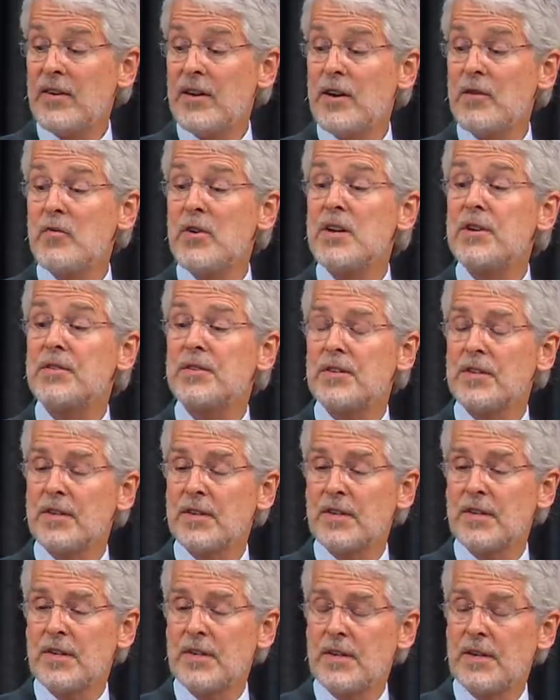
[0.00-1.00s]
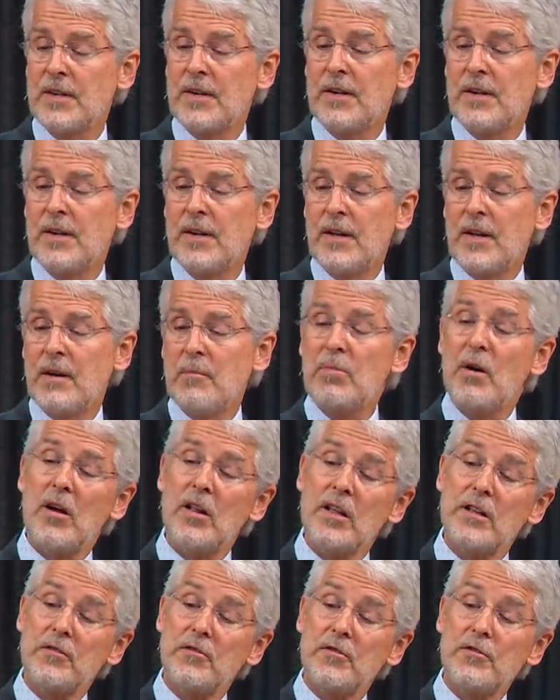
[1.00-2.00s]
very reason,
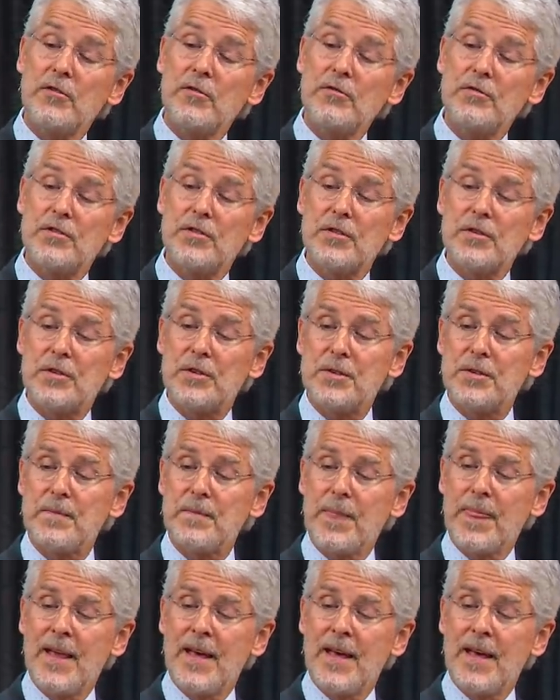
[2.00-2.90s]
Paul introduces